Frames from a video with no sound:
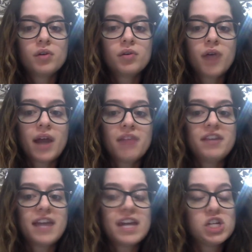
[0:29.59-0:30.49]

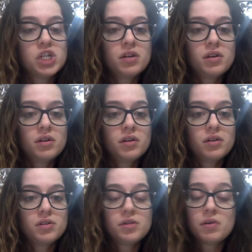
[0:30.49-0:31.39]
gratification
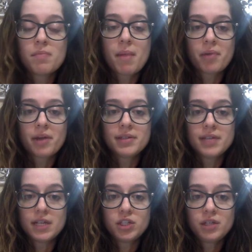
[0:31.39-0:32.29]
due to
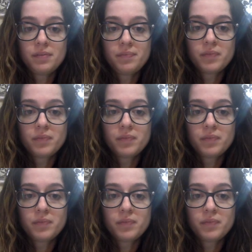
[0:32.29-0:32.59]
memorization,